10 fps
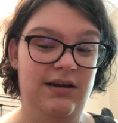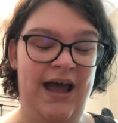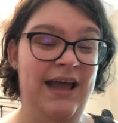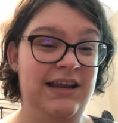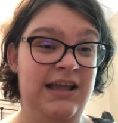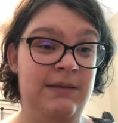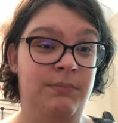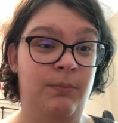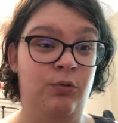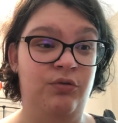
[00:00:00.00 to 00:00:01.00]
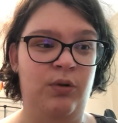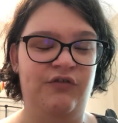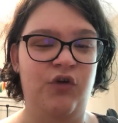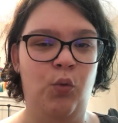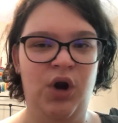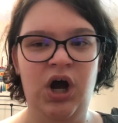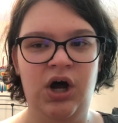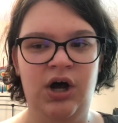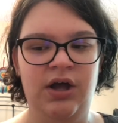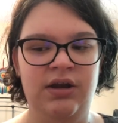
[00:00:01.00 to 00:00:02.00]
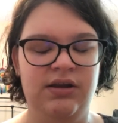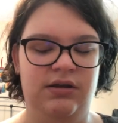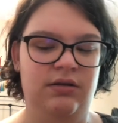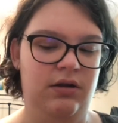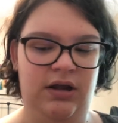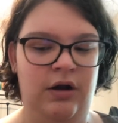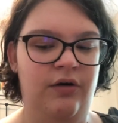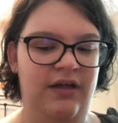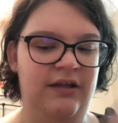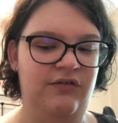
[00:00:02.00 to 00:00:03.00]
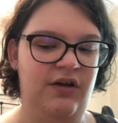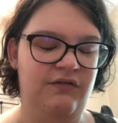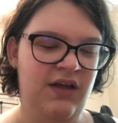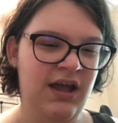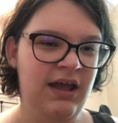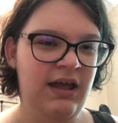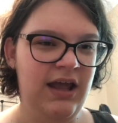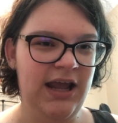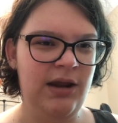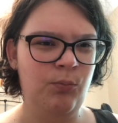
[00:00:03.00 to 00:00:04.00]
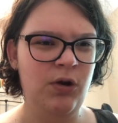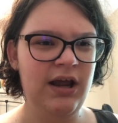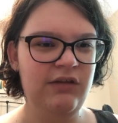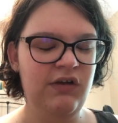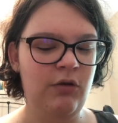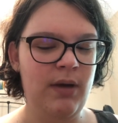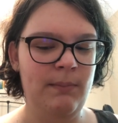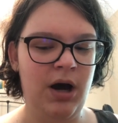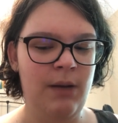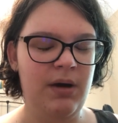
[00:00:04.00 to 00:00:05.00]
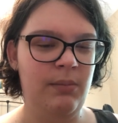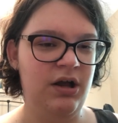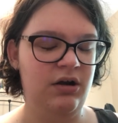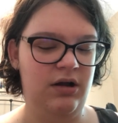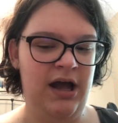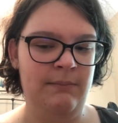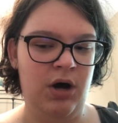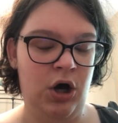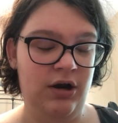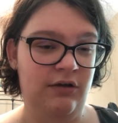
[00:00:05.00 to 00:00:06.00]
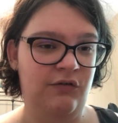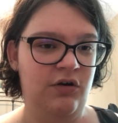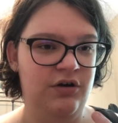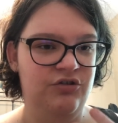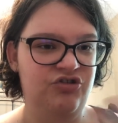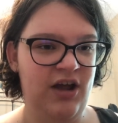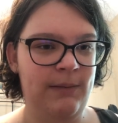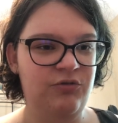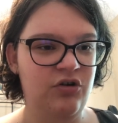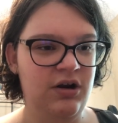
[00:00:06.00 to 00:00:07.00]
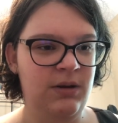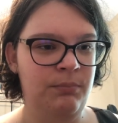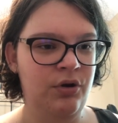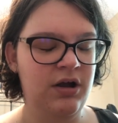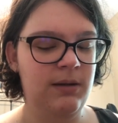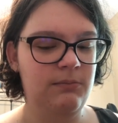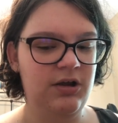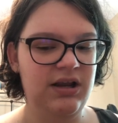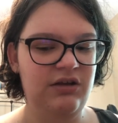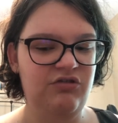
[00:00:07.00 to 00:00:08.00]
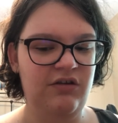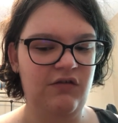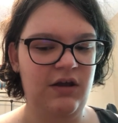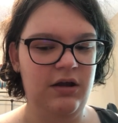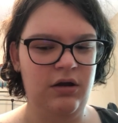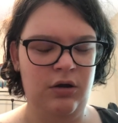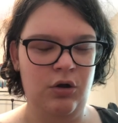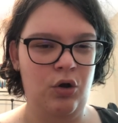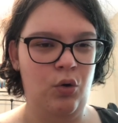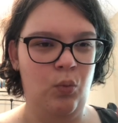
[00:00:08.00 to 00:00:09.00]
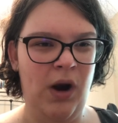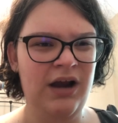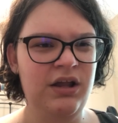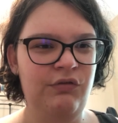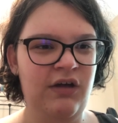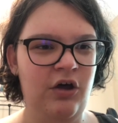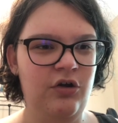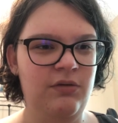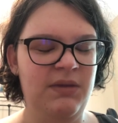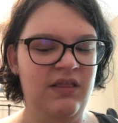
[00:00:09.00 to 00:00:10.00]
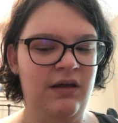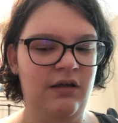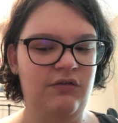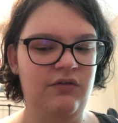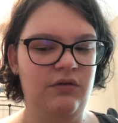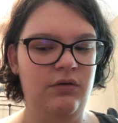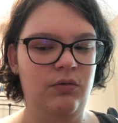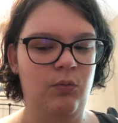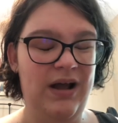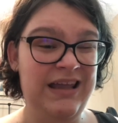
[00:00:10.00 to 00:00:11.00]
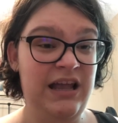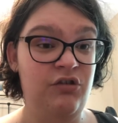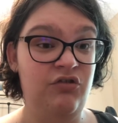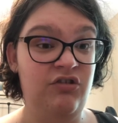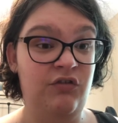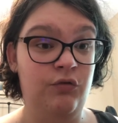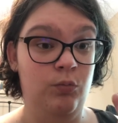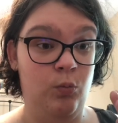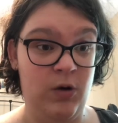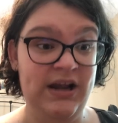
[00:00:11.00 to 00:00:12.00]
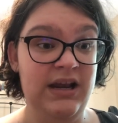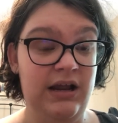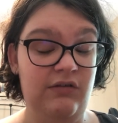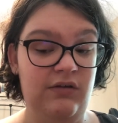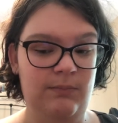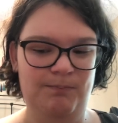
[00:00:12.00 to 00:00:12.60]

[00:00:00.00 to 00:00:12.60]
I had to keep up with what's going on and all that stuff. And when I tell my mom I'm on a certain chapter in a book I'm reading, she's like, "Why are you telling me this? Why can't you just read it?"